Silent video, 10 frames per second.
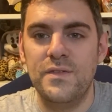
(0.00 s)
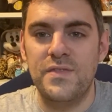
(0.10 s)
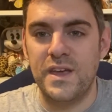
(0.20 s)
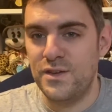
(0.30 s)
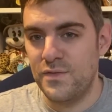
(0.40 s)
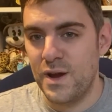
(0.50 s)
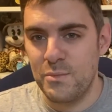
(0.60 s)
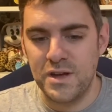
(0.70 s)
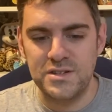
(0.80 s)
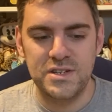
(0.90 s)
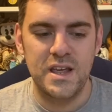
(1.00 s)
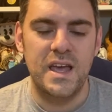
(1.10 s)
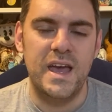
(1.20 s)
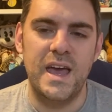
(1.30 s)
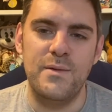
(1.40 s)
thank you very much.
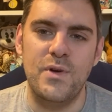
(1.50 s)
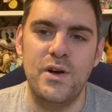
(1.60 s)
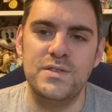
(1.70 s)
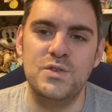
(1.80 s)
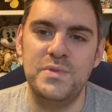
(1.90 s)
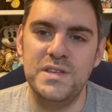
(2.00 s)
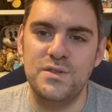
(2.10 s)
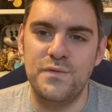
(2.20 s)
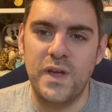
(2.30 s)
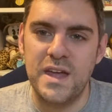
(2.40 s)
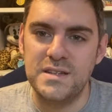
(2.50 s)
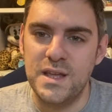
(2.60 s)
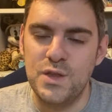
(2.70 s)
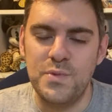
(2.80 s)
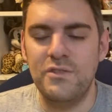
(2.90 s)
Um, also, please don't forget to
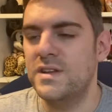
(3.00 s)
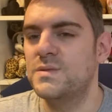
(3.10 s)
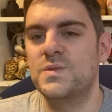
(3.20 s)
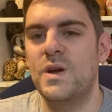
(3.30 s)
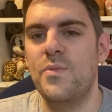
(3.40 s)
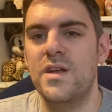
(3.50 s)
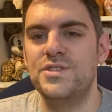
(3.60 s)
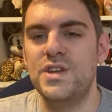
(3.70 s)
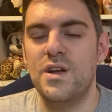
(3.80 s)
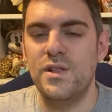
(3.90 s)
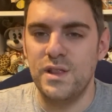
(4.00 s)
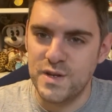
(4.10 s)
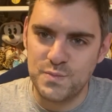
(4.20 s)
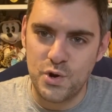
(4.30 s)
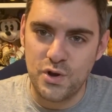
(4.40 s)
hit the big red subscribe button to check out
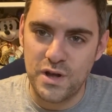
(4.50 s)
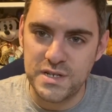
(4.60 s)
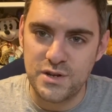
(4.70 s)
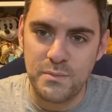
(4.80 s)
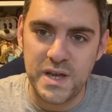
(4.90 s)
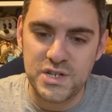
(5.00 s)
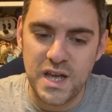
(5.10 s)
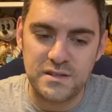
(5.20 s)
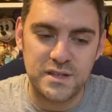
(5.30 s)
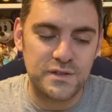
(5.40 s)
lots more content on my channel.